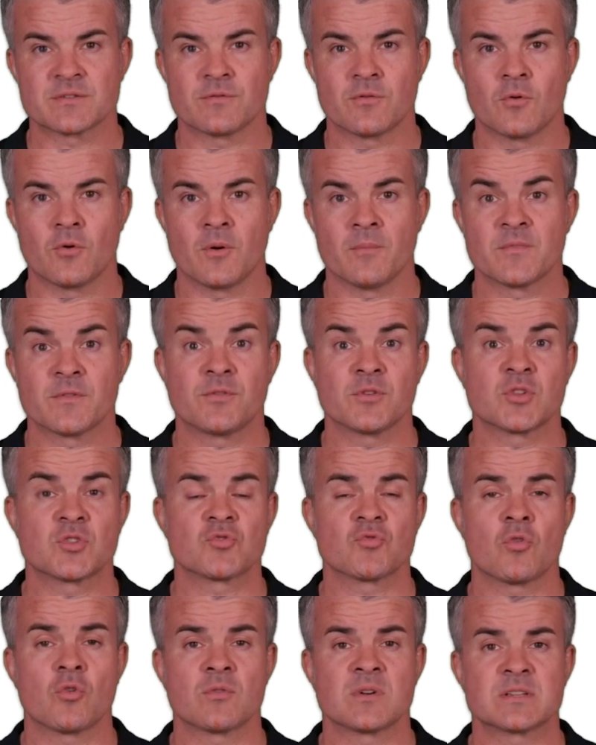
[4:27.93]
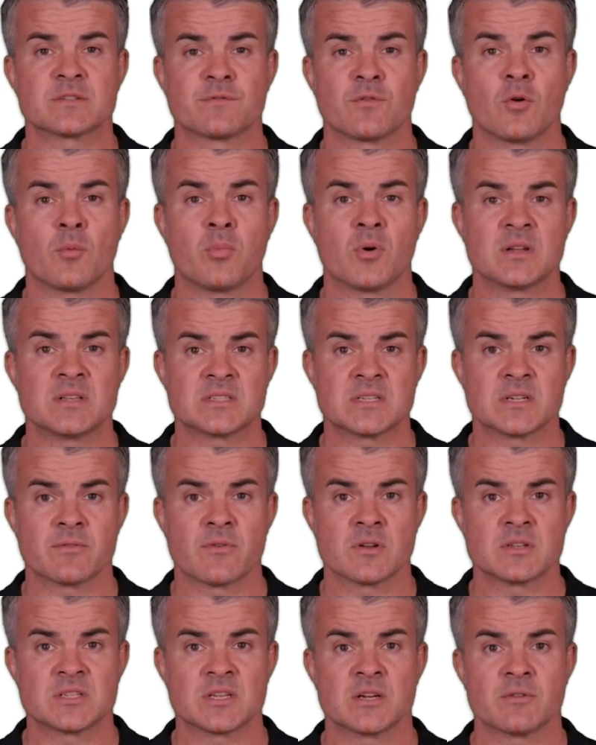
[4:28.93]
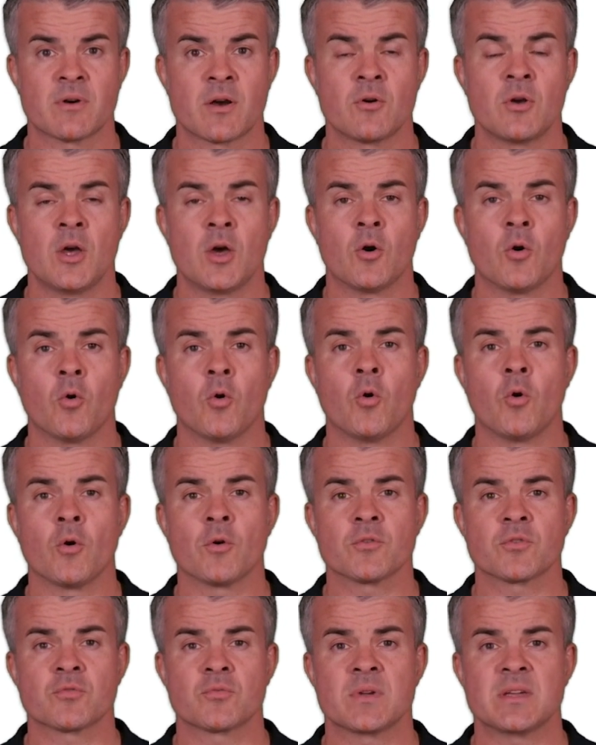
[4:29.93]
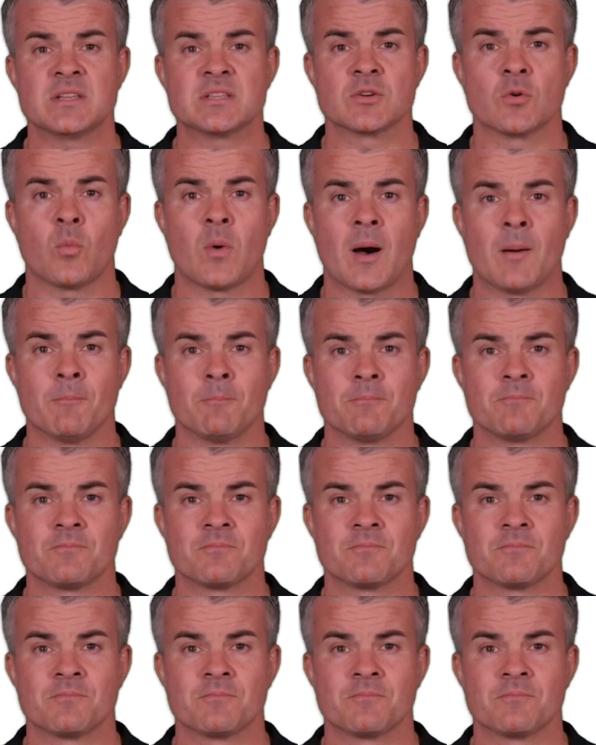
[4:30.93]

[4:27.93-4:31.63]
For the draw, it's 4.00 or 3-1.